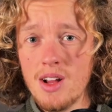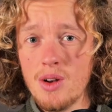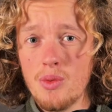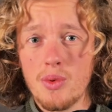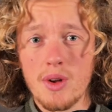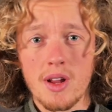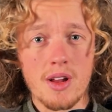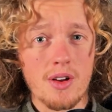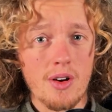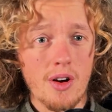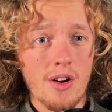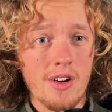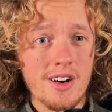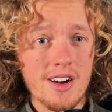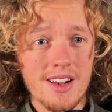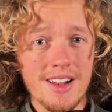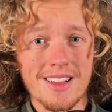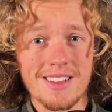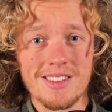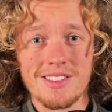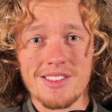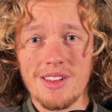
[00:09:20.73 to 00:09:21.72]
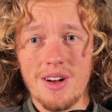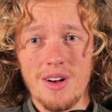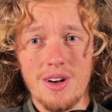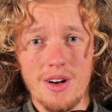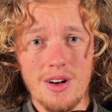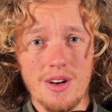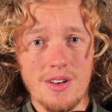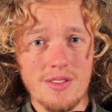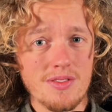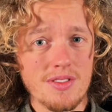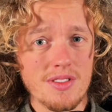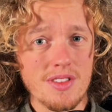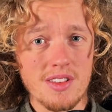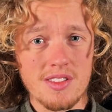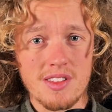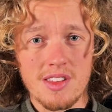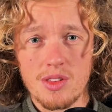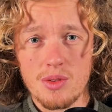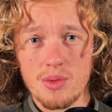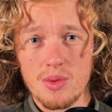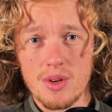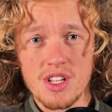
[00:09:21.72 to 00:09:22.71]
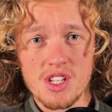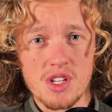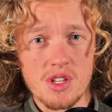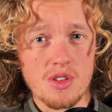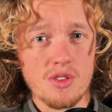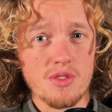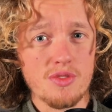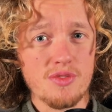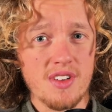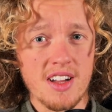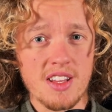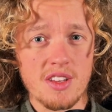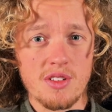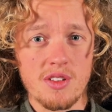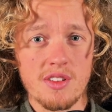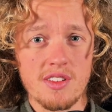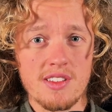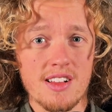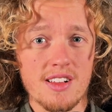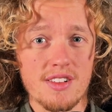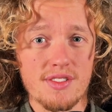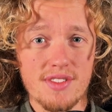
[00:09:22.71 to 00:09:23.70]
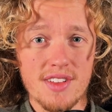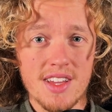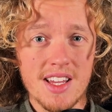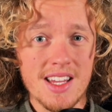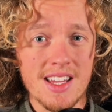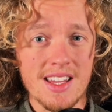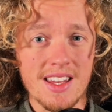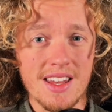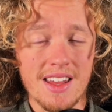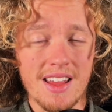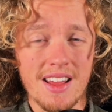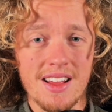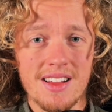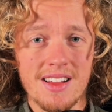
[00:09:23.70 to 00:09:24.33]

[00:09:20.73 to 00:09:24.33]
regardless of the situation you find yourself in.